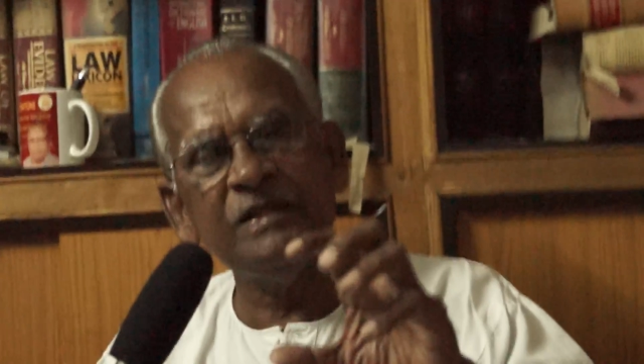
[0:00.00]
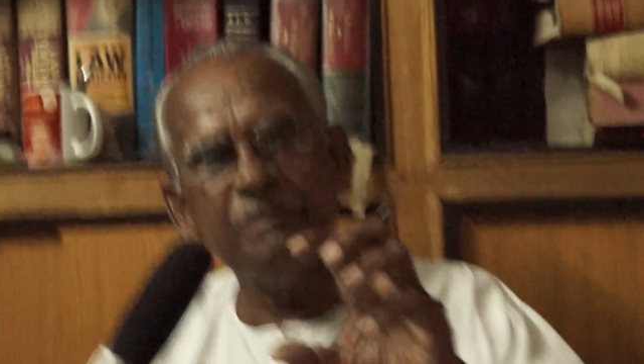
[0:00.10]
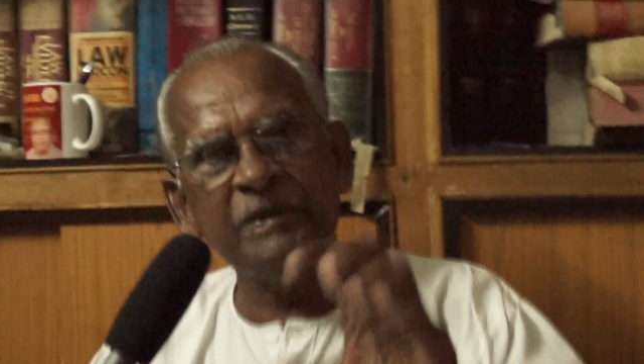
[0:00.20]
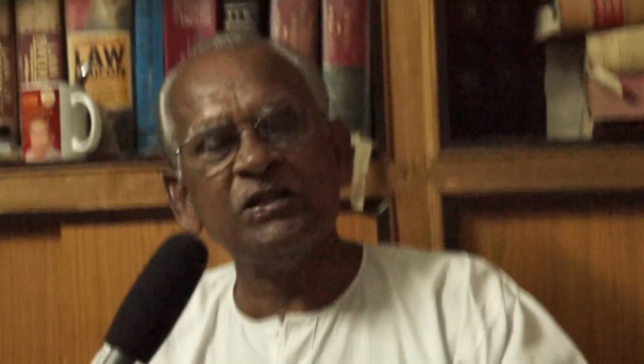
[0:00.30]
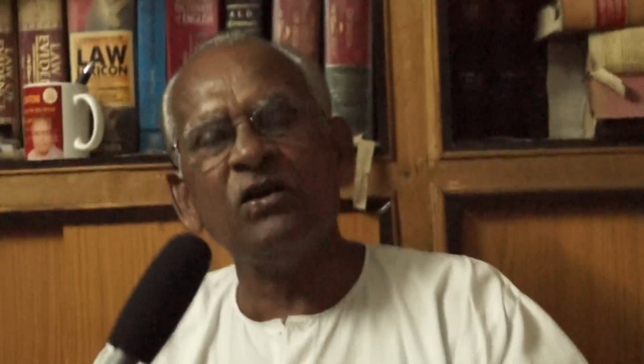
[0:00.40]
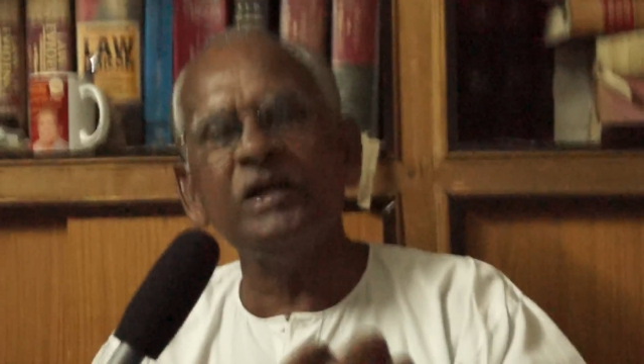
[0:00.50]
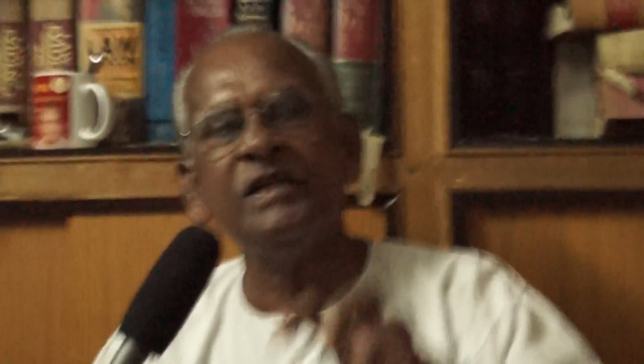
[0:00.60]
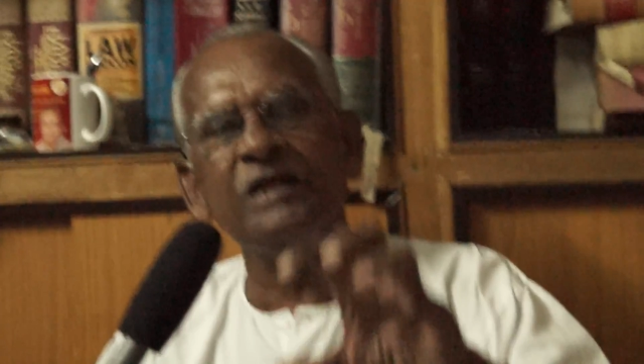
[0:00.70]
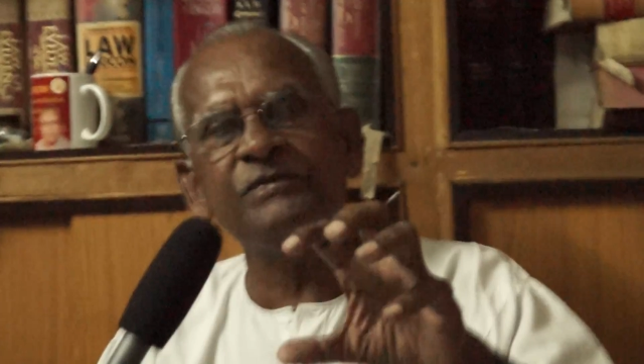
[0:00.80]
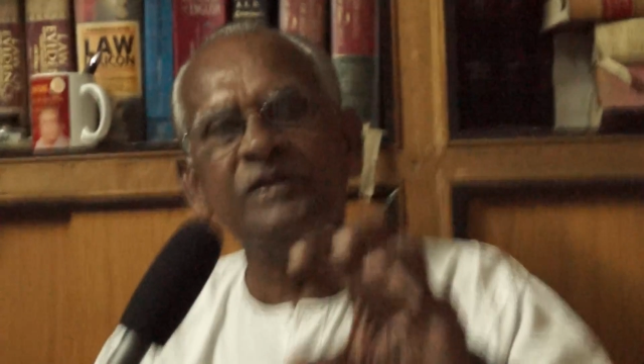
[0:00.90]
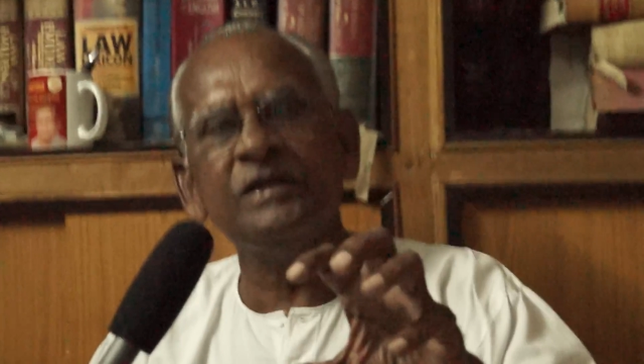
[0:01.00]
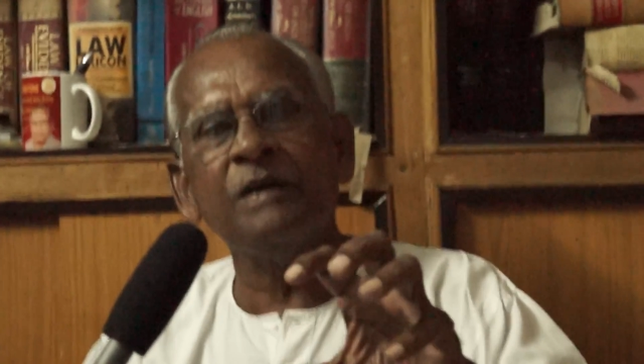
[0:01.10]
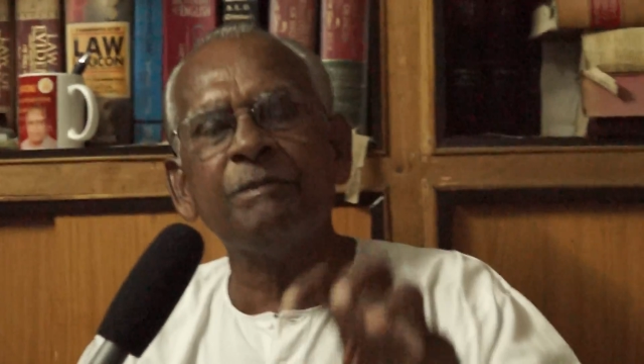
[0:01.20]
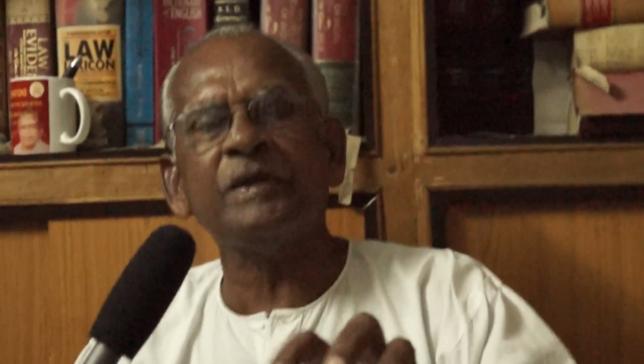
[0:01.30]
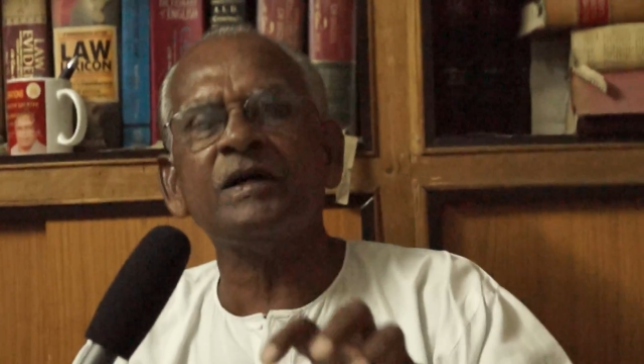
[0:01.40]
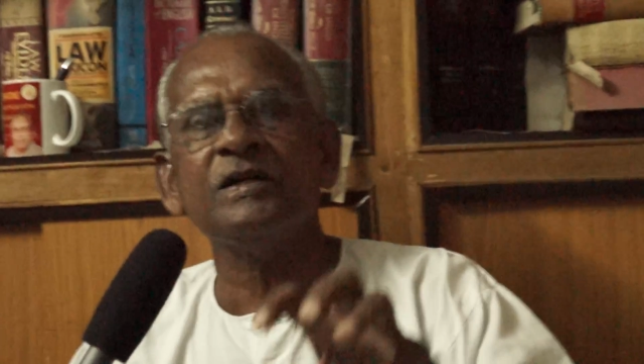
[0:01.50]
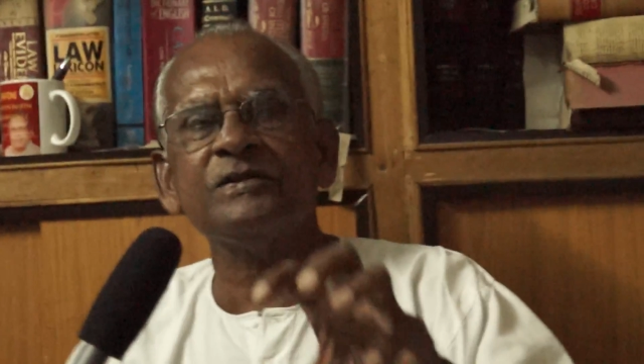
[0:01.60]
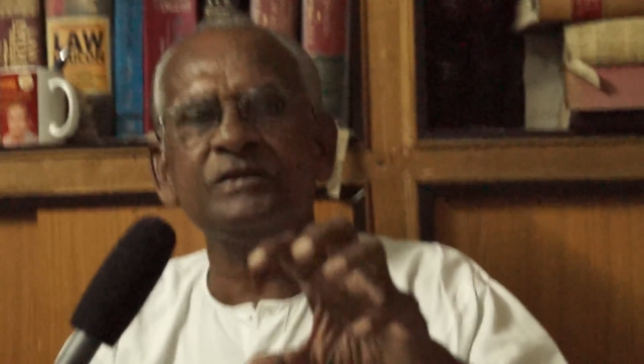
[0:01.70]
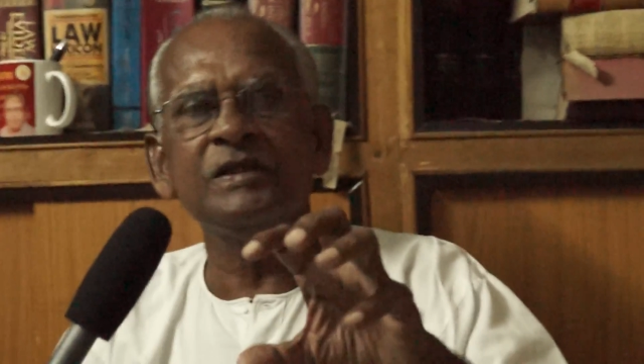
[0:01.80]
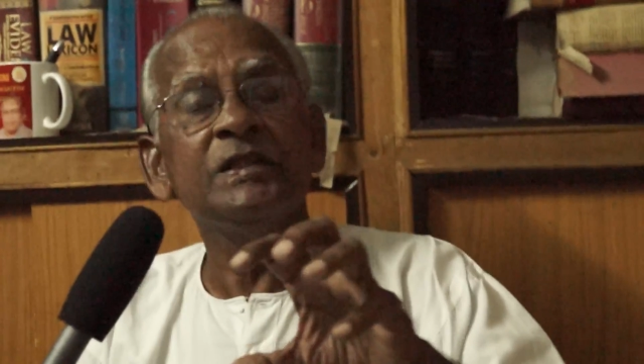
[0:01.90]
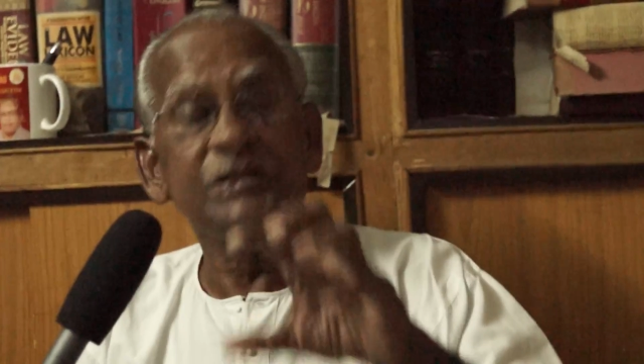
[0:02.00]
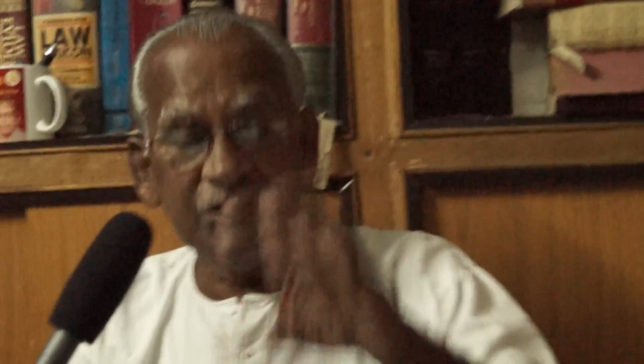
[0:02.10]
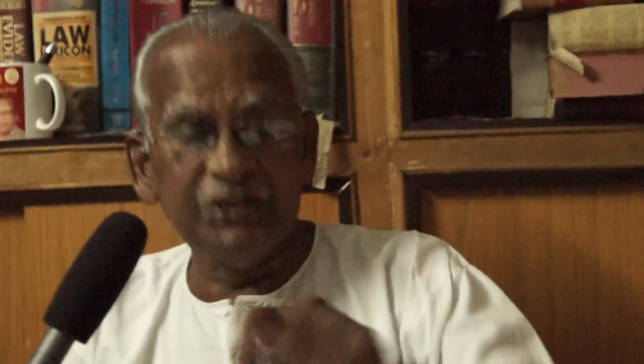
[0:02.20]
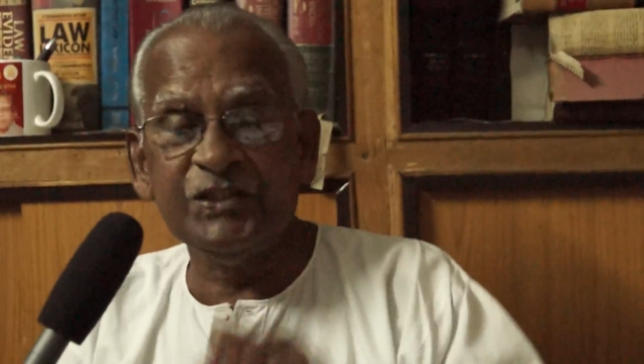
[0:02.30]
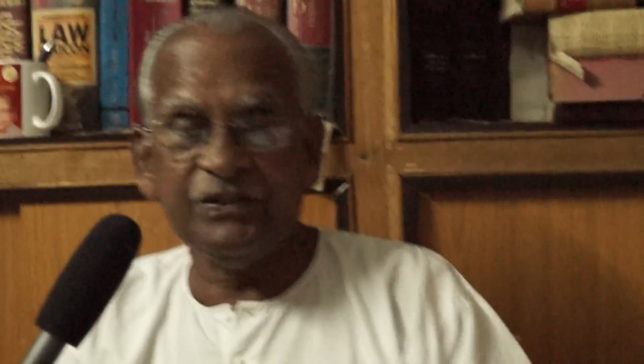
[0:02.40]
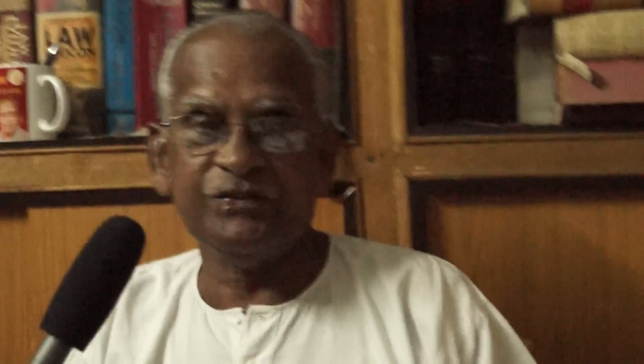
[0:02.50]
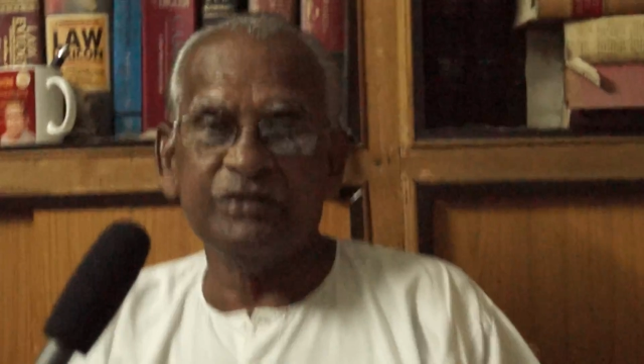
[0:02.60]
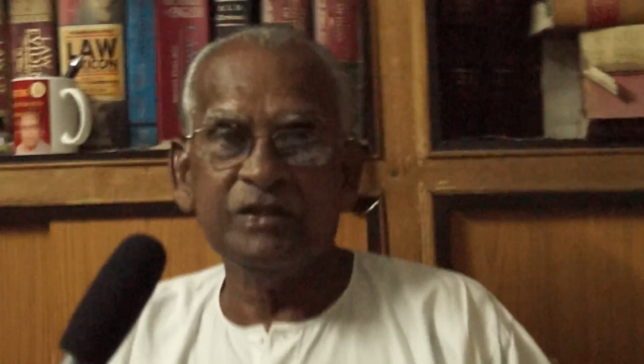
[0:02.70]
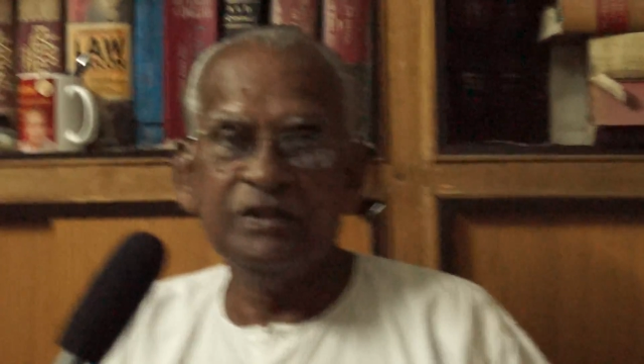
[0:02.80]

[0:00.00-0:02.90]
mentality of the upper caste judges,